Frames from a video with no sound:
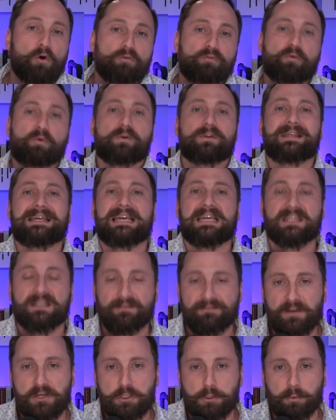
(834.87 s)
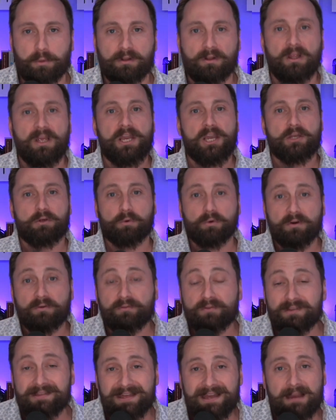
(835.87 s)
for the individual in
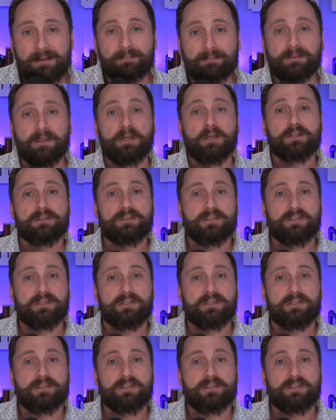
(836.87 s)
order for them